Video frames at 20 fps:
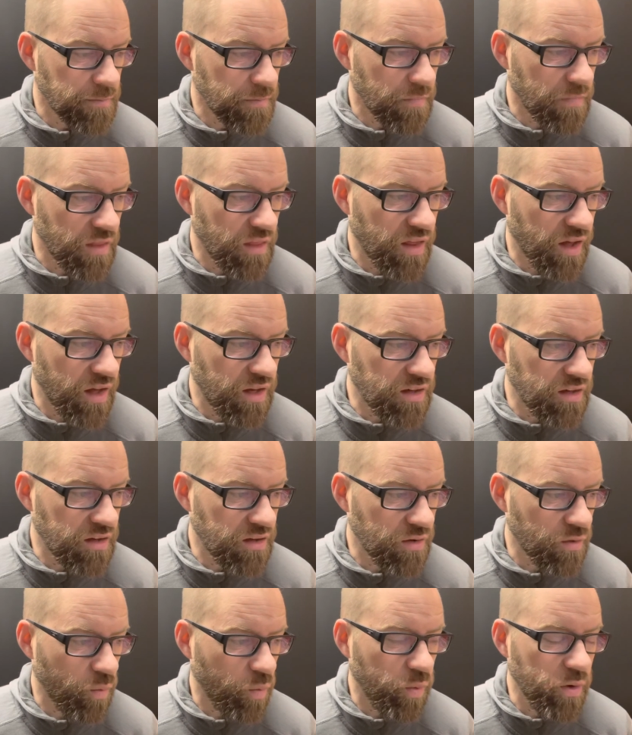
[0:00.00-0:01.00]

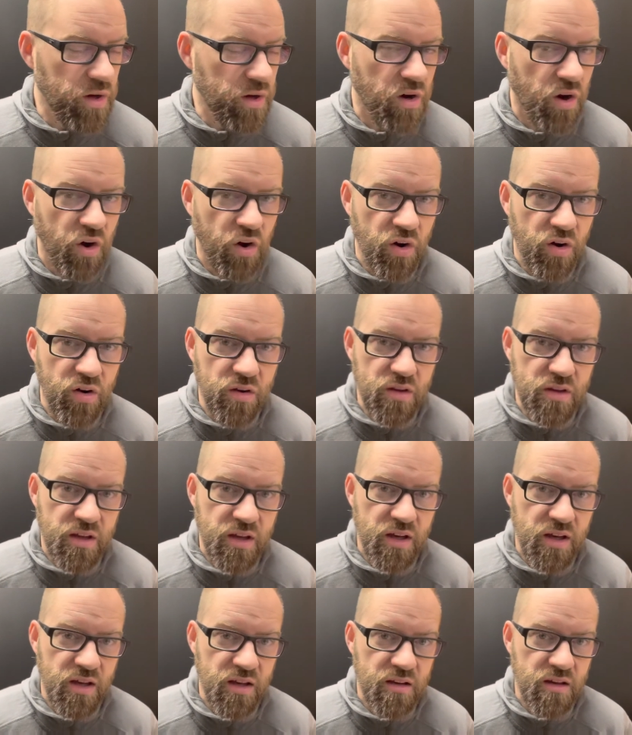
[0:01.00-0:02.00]
then we all
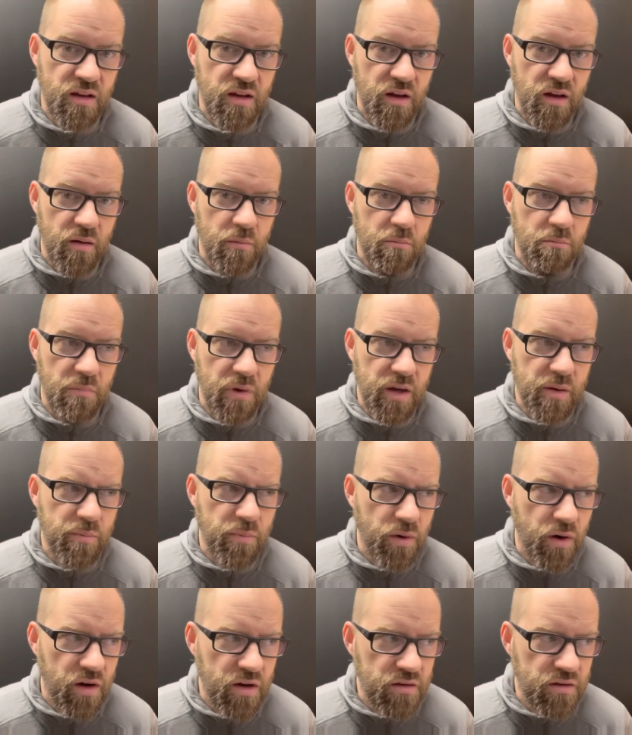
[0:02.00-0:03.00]
can make
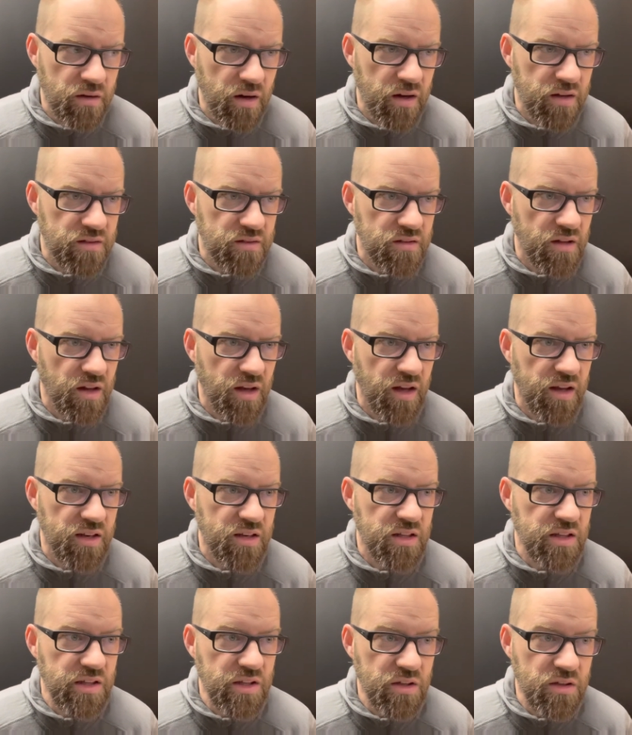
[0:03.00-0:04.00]
progress
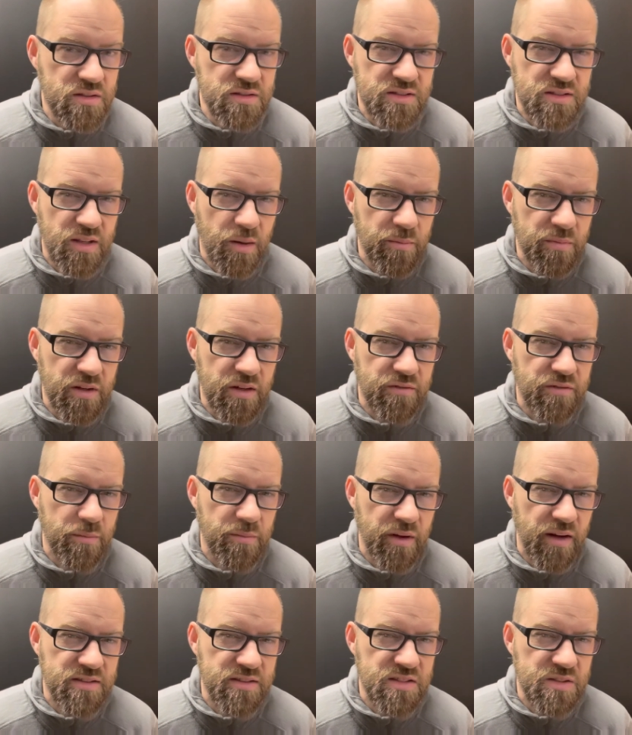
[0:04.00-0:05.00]
and learn something from
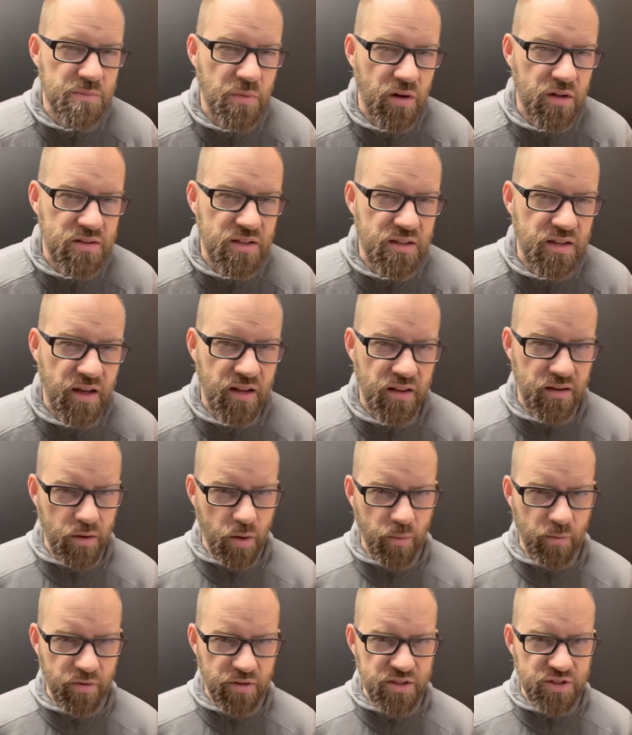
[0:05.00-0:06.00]
that small detail and
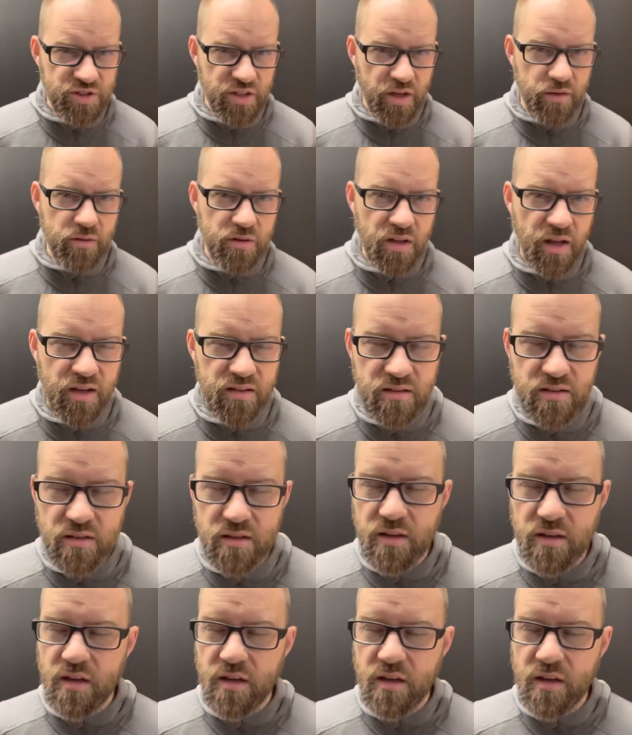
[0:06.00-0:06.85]
hopefully generalize it.